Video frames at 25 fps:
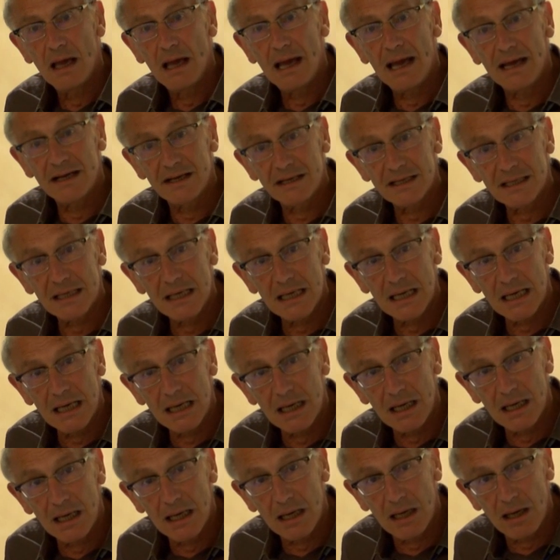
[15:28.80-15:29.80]
And
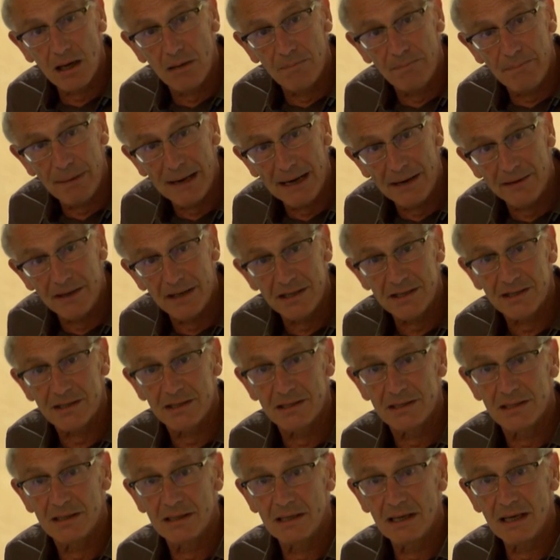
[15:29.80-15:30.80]

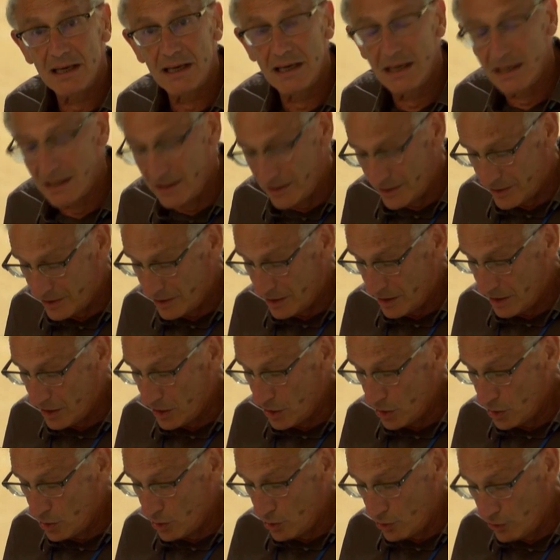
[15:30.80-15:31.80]
comparison is
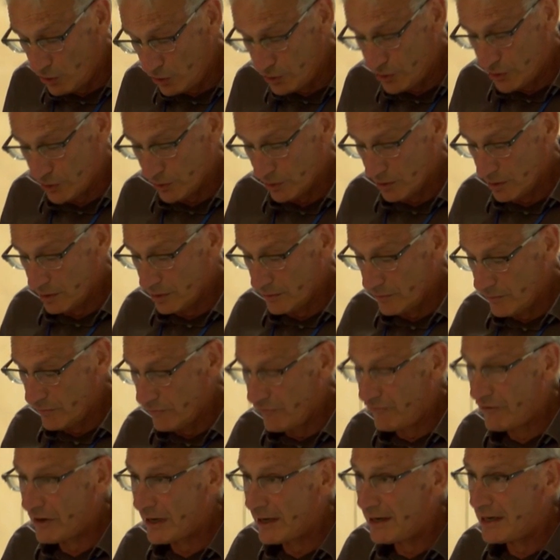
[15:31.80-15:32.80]
crucial.
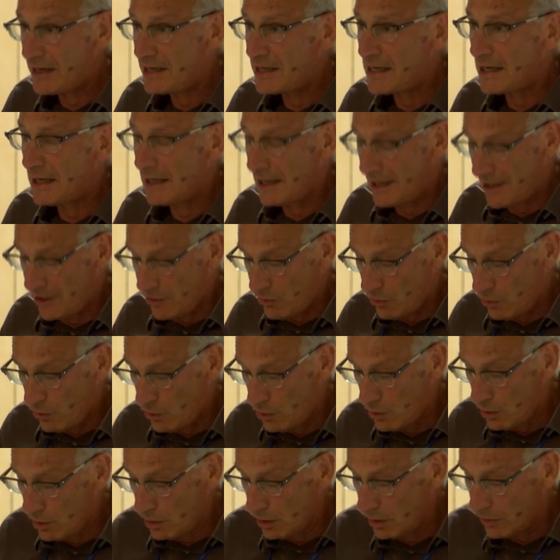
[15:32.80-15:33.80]
Very nearly
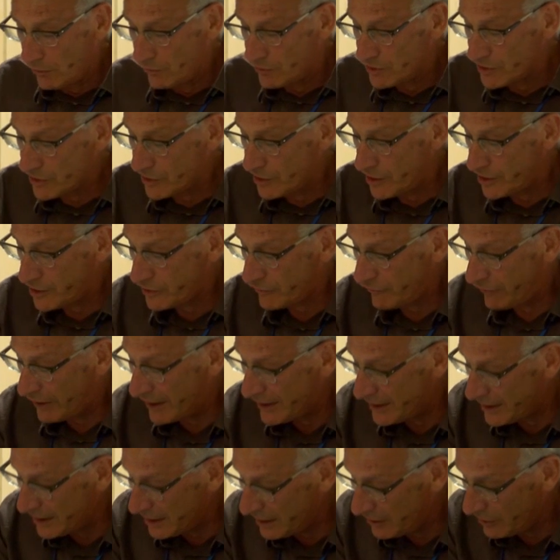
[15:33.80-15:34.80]
all research
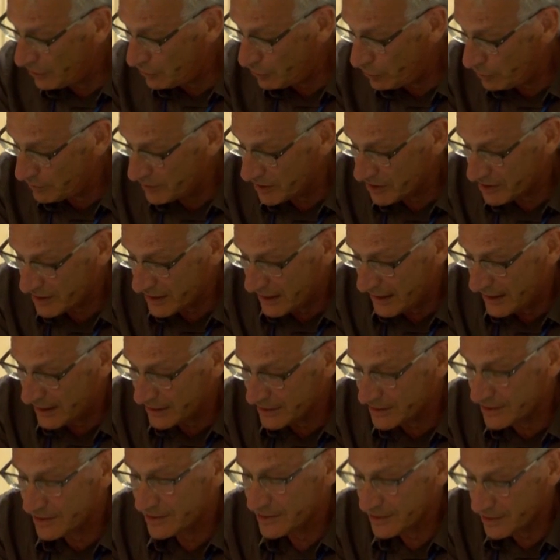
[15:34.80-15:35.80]
funding in the human
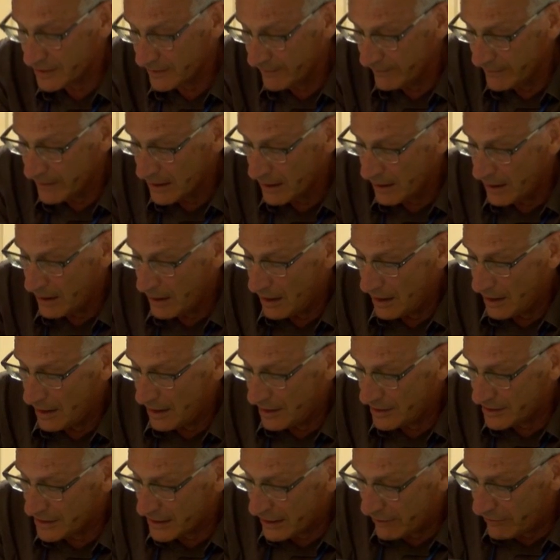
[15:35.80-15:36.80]
sciences
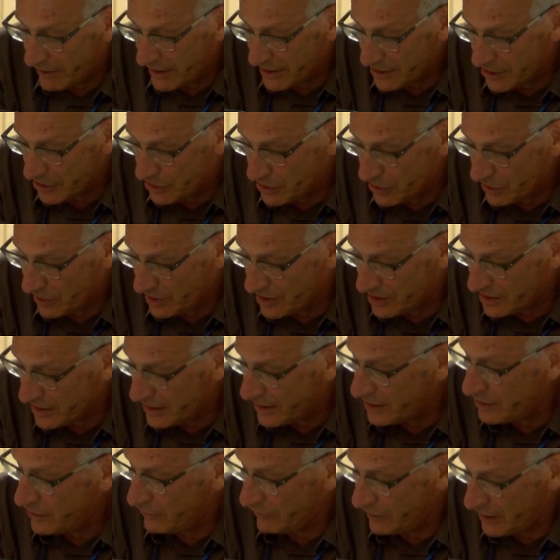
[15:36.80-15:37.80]
is directed to the
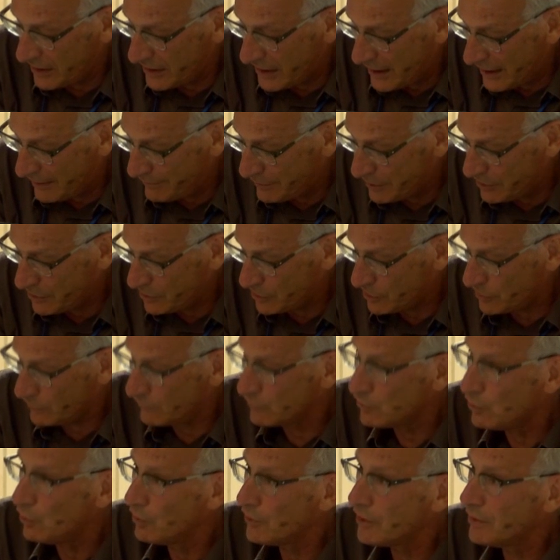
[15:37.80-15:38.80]
study of the inhabitants of
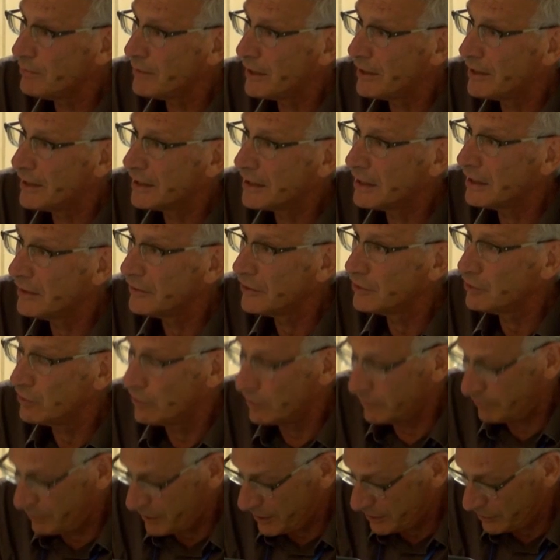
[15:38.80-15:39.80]
North America and the
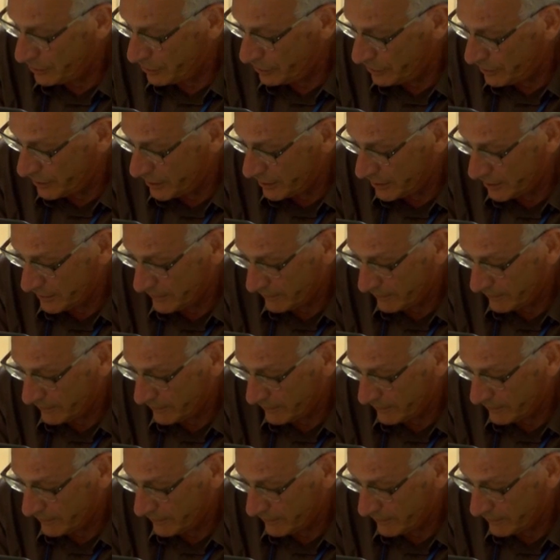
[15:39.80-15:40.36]
European Union.